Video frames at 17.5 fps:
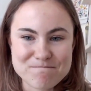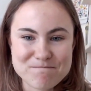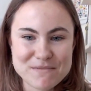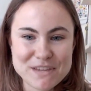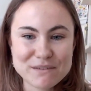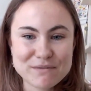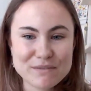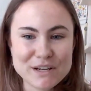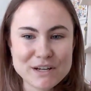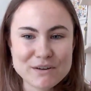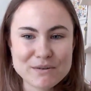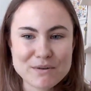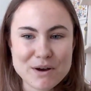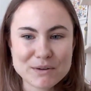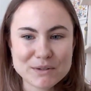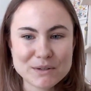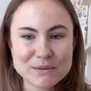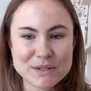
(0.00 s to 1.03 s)
This video
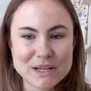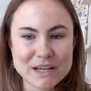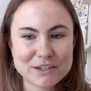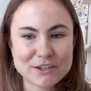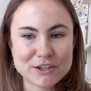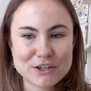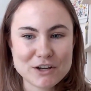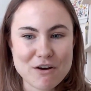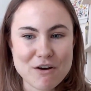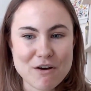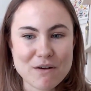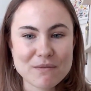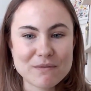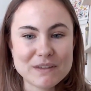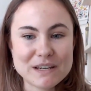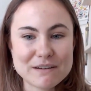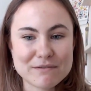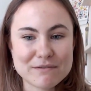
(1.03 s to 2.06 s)
also touched on
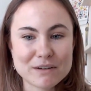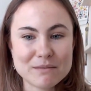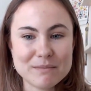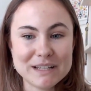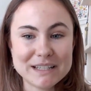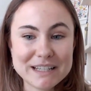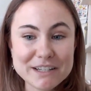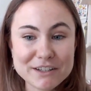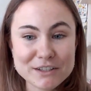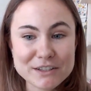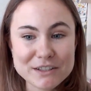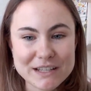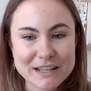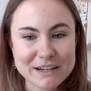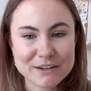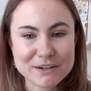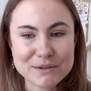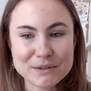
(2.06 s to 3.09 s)
the different materials that
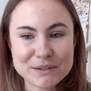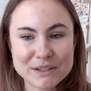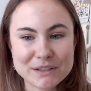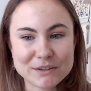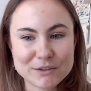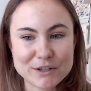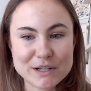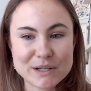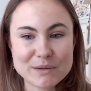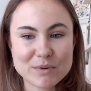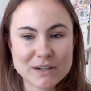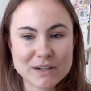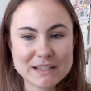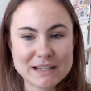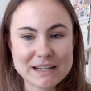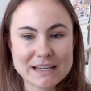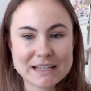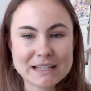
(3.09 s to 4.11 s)
are used in 3D
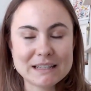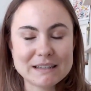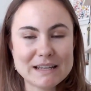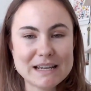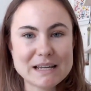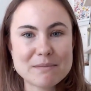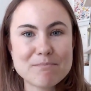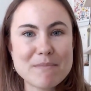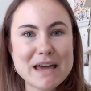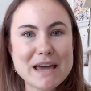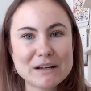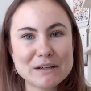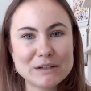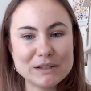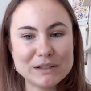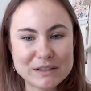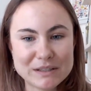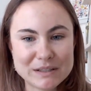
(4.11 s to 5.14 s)
printing. Like
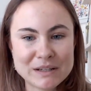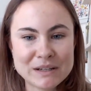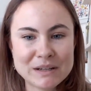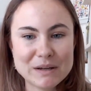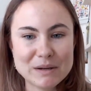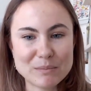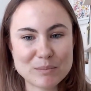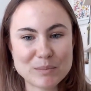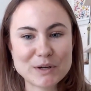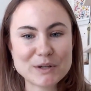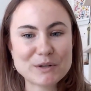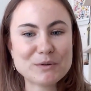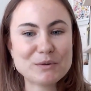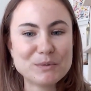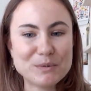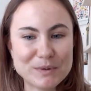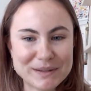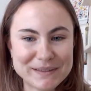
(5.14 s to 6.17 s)
metal is a pretty
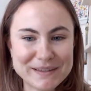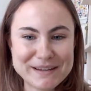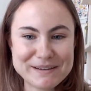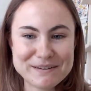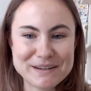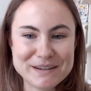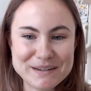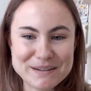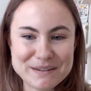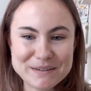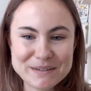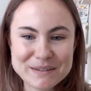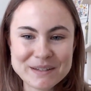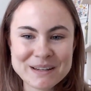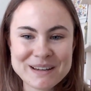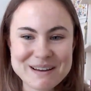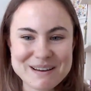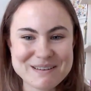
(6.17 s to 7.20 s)
cool one that you can use,
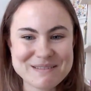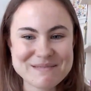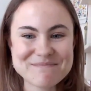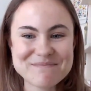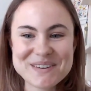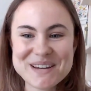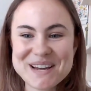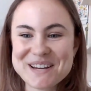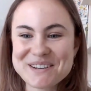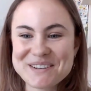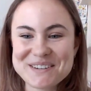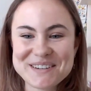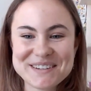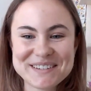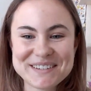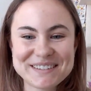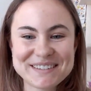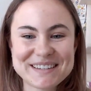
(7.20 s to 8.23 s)
but
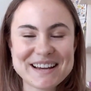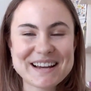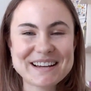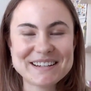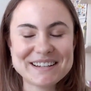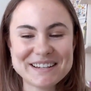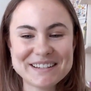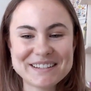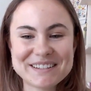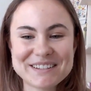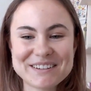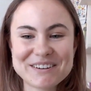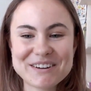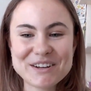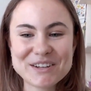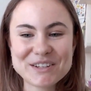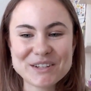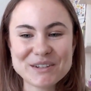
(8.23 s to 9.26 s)
engineers and scientists are
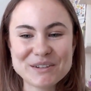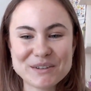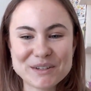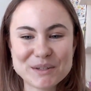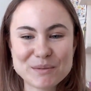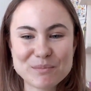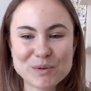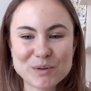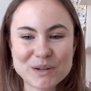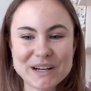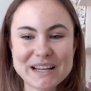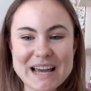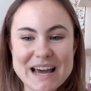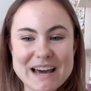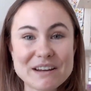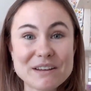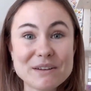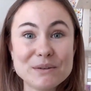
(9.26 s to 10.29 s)
also exploring
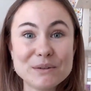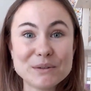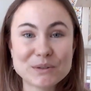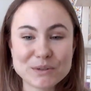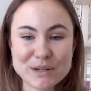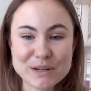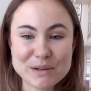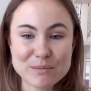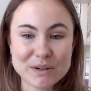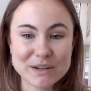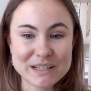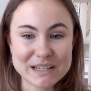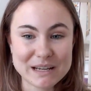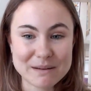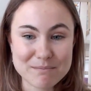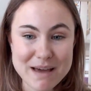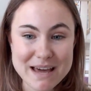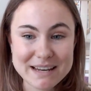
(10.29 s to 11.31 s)
how to use 3D printing
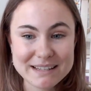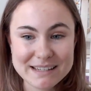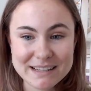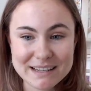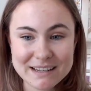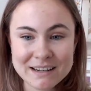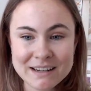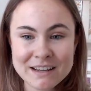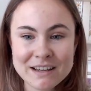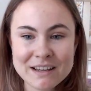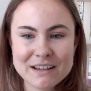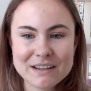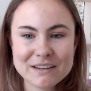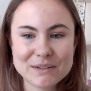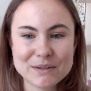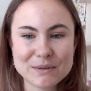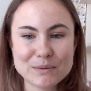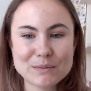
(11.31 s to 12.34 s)
in medicine.
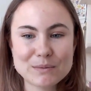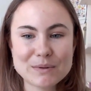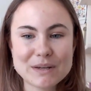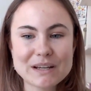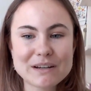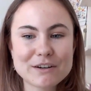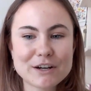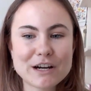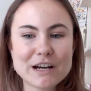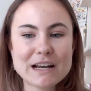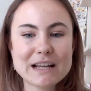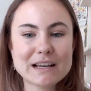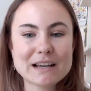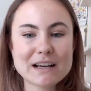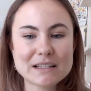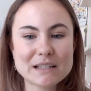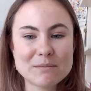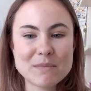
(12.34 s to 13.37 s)
So like creating
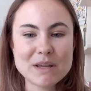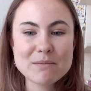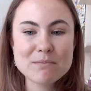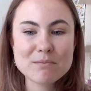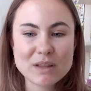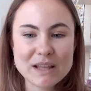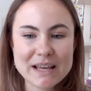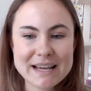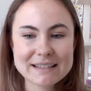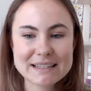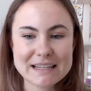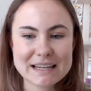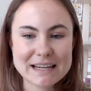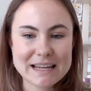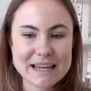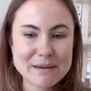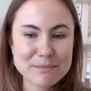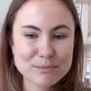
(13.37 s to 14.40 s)
custom implants
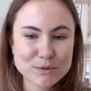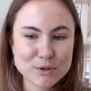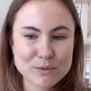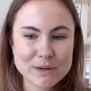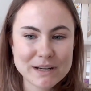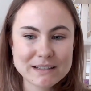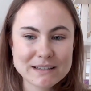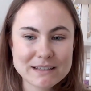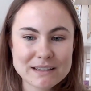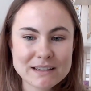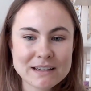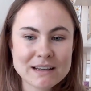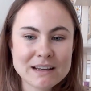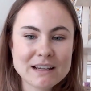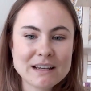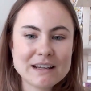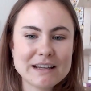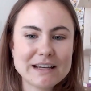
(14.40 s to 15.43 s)
like hip joints,
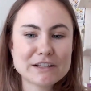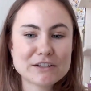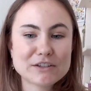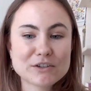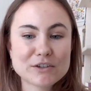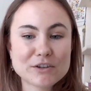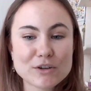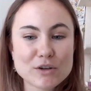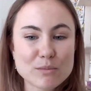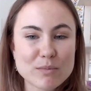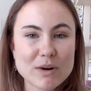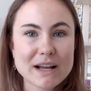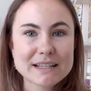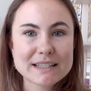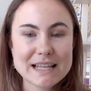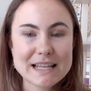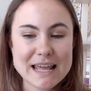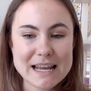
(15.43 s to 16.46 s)
external
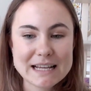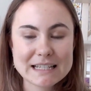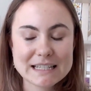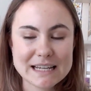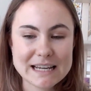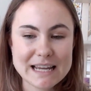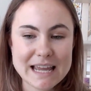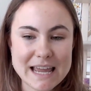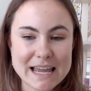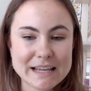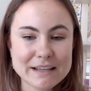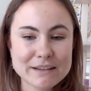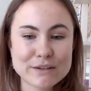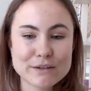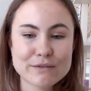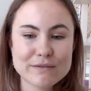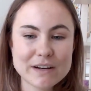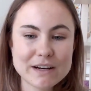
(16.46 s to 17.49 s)
prosthetics like hands
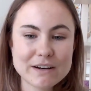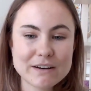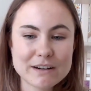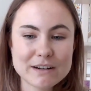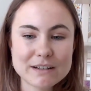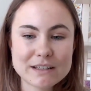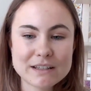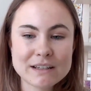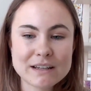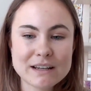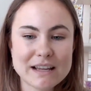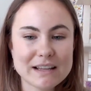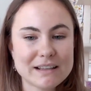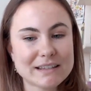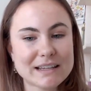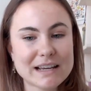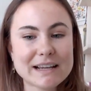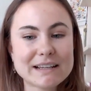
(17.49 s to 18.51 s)
or fingers,
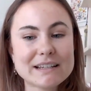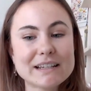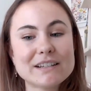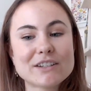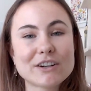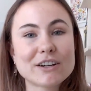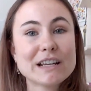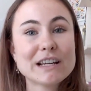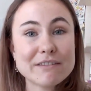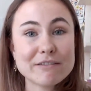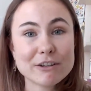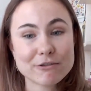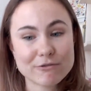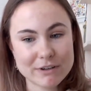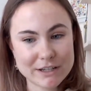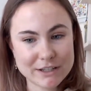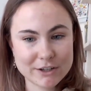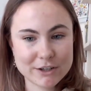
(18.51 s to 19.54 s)
and scientists are even
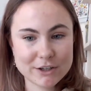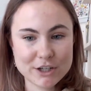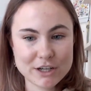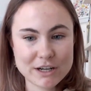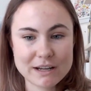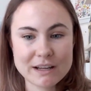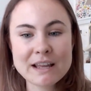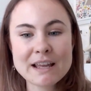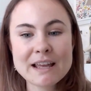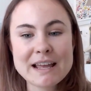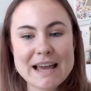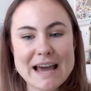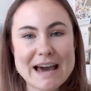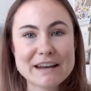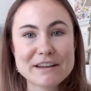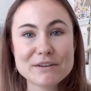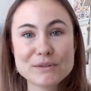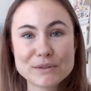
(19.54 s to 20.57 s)
researching how
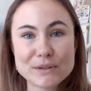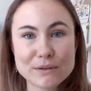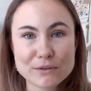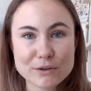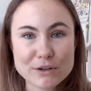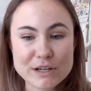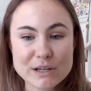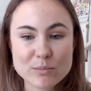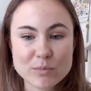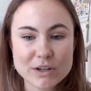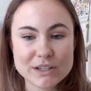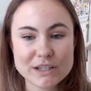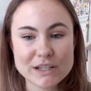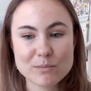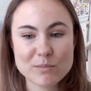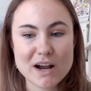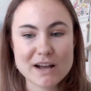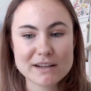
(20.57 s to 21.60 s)
to use the 3D
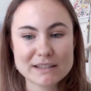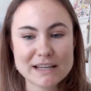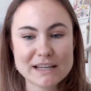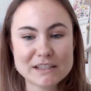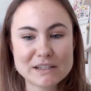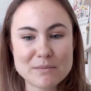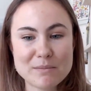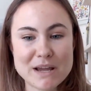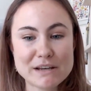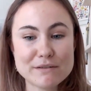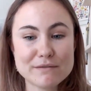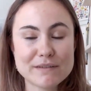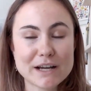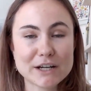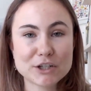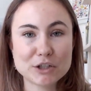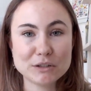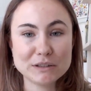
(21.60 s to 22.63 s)
printing process to
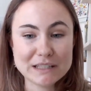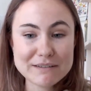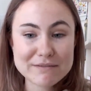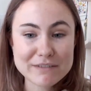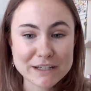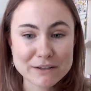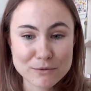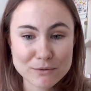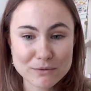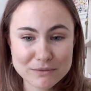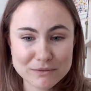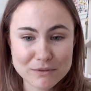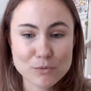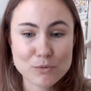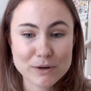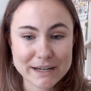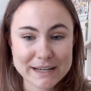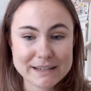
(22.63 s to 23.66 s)
manufacture living
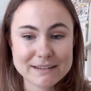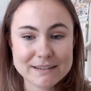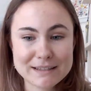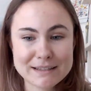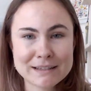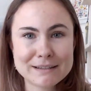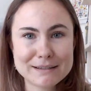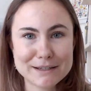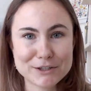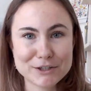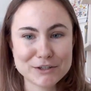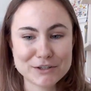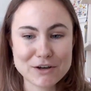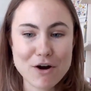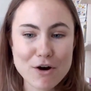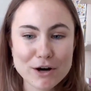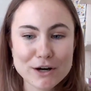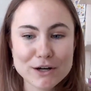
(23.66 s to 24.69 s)
organs such as a
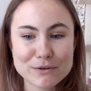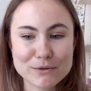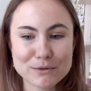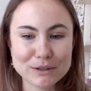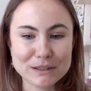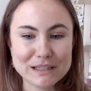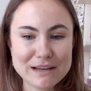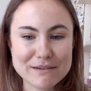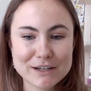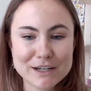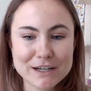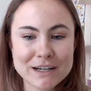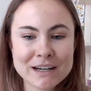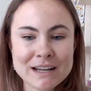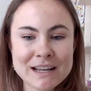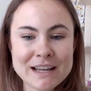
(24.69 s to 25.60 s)
heart or a liver.